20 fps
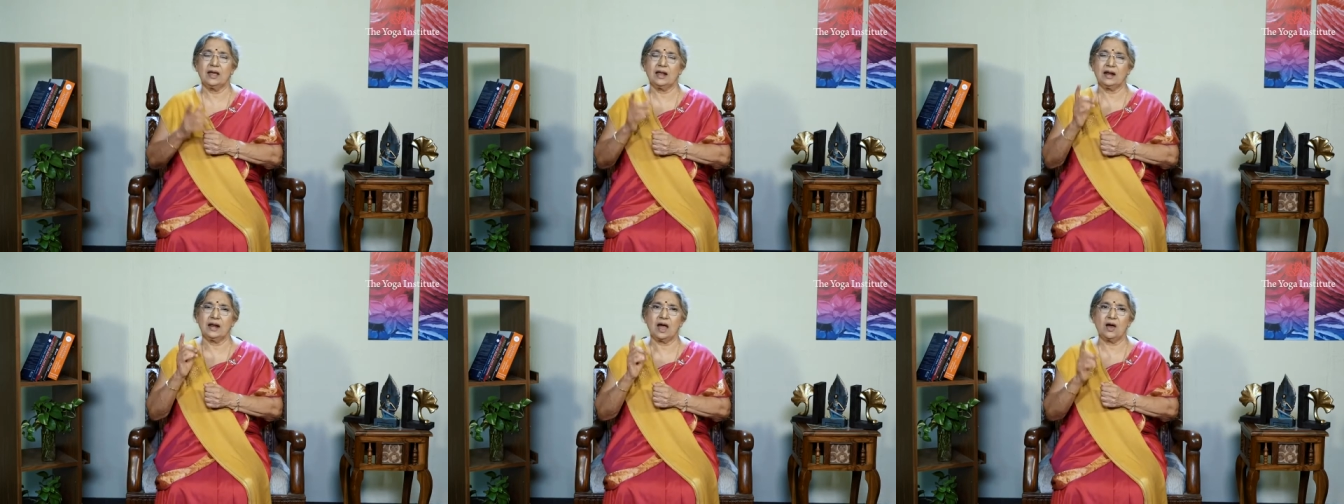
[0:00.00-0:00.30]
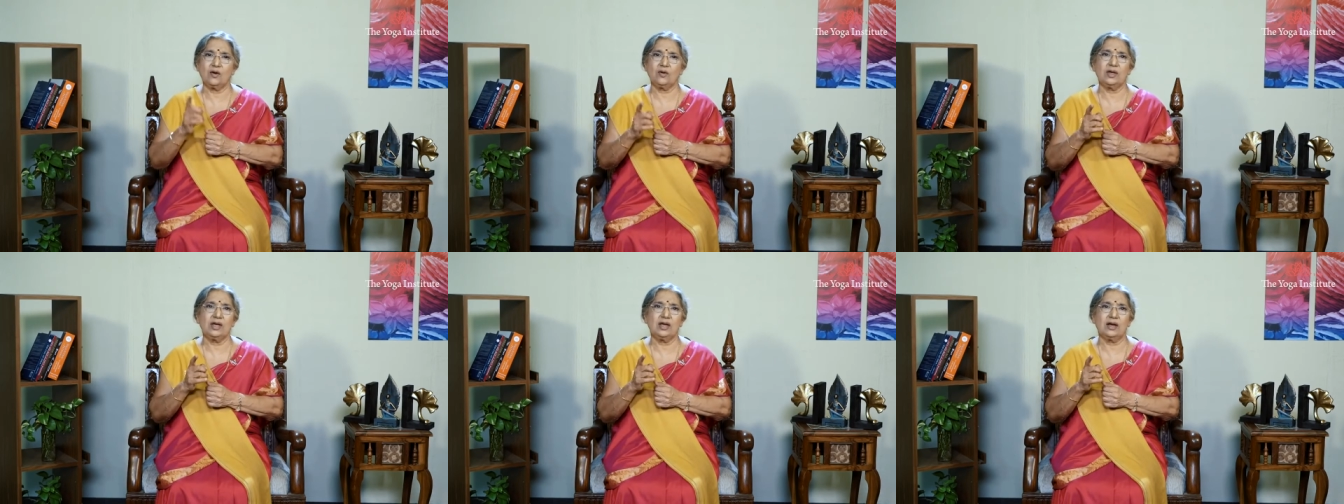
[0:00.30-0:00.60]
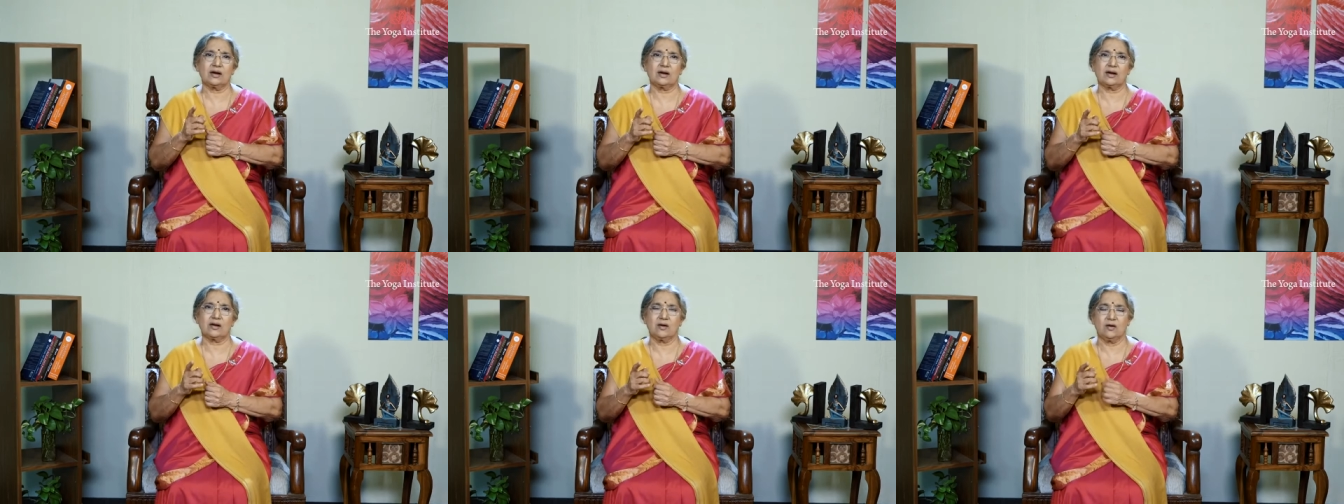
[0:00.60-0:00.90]
Now
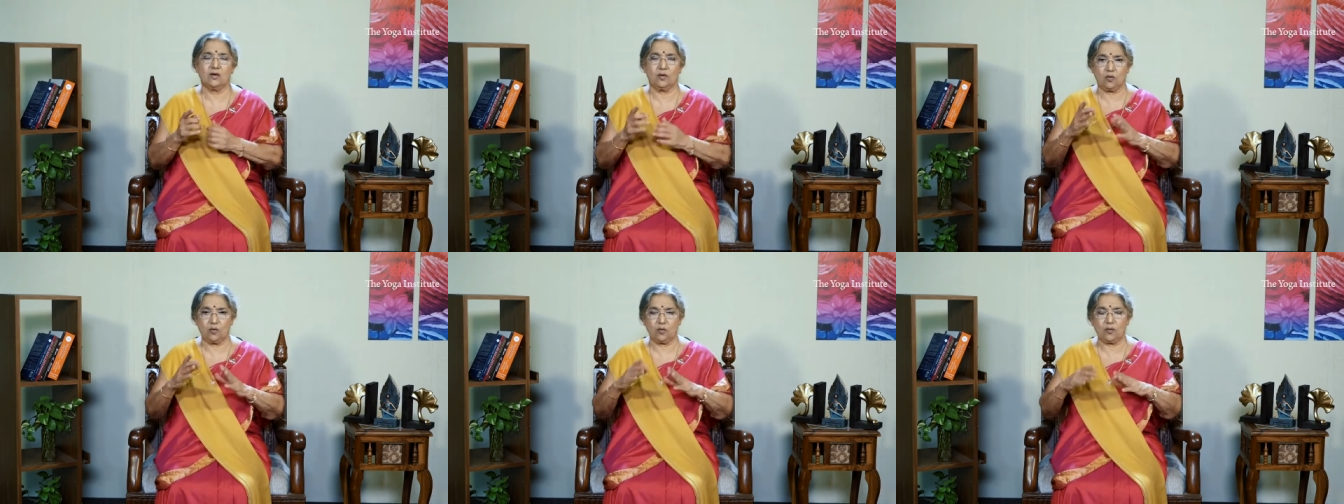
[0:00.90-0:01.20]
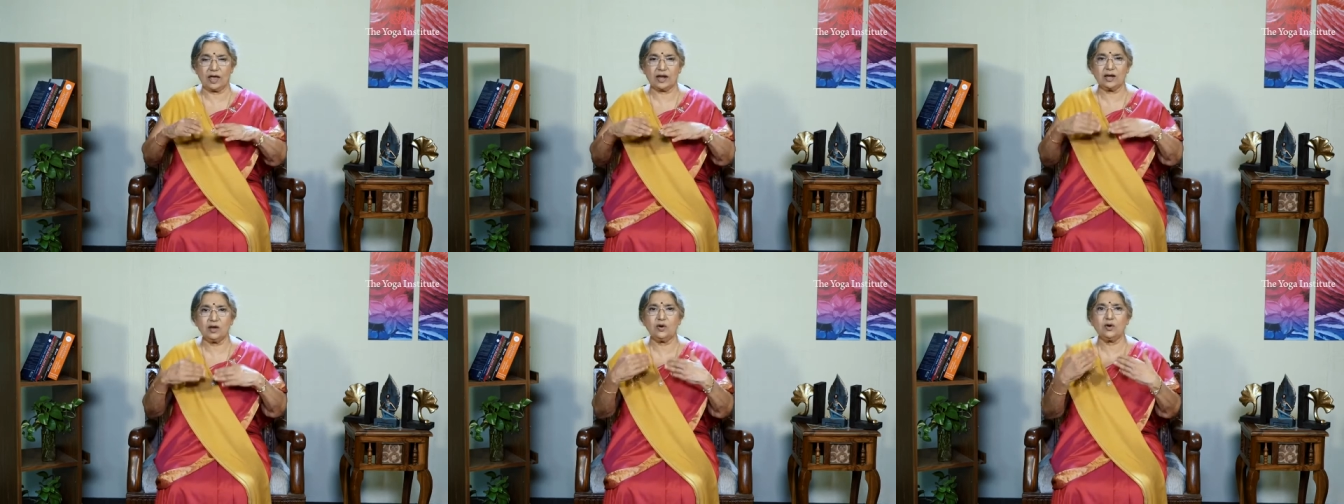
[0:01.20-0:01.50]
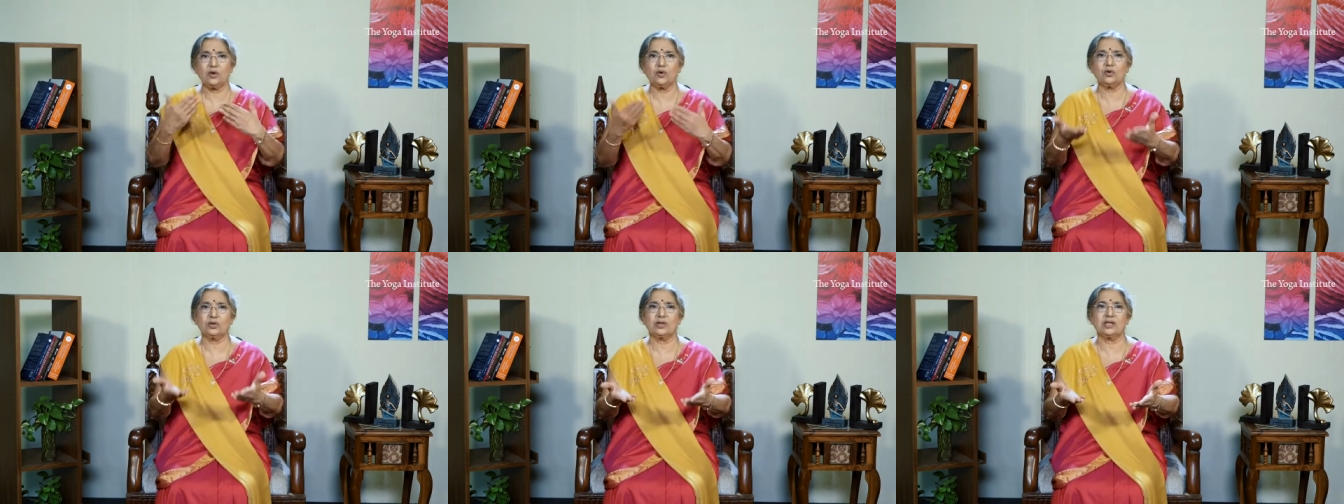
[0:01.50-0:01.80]
here, when you
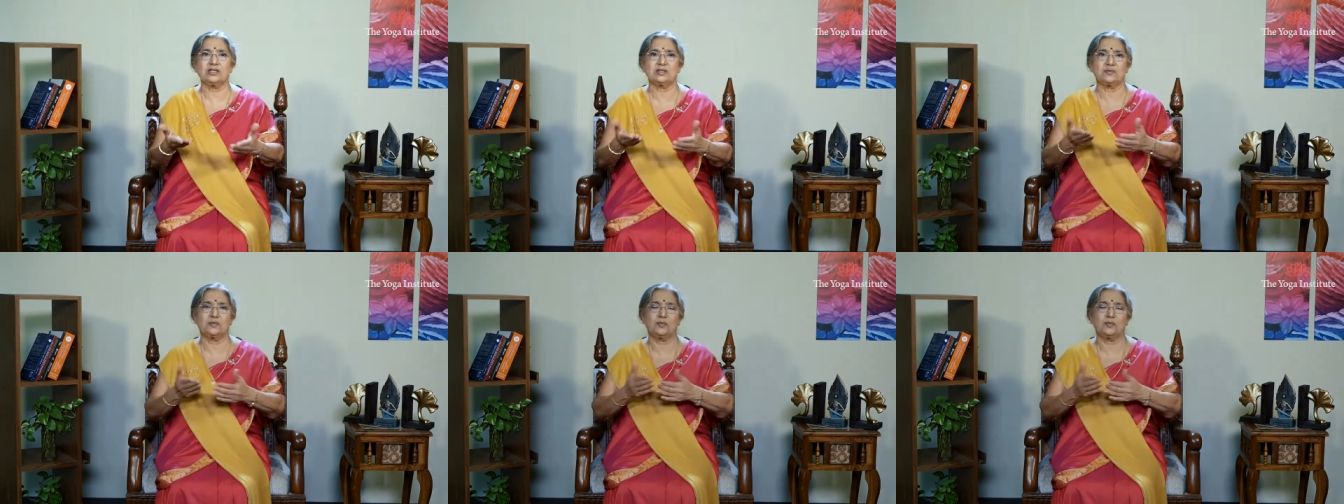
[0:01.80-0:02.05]
do this